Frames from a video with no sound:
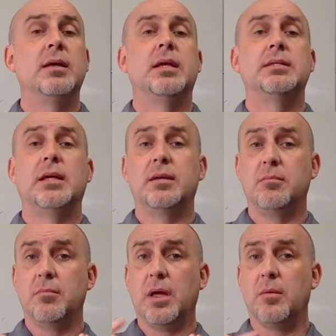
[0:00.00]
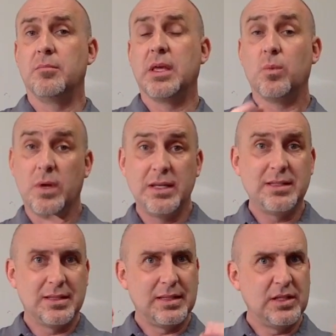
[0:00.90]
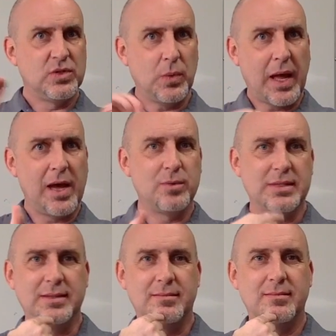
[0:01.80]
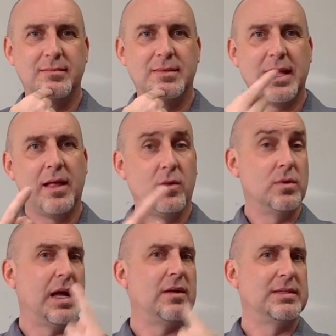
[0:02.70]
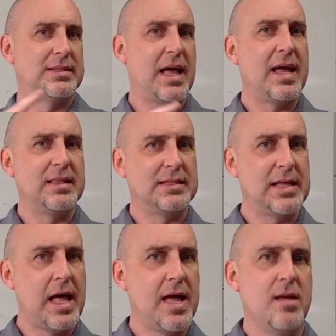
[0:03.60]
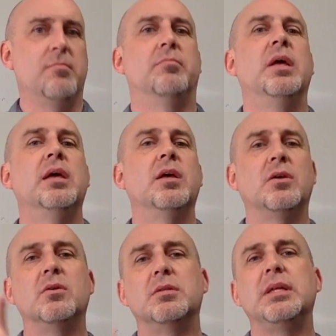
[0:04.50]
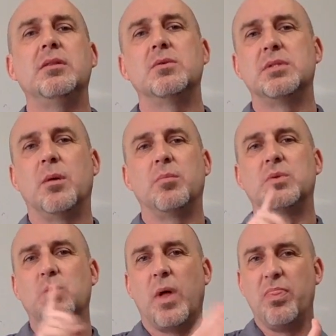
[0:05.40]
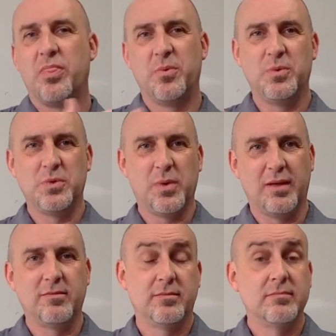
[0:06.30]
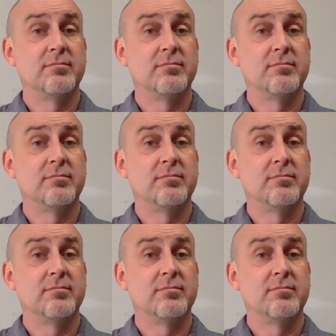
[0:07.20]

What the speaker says: as I get ready to teach you how to tell or how to sign the time. You'll need those numbers 1 through 12.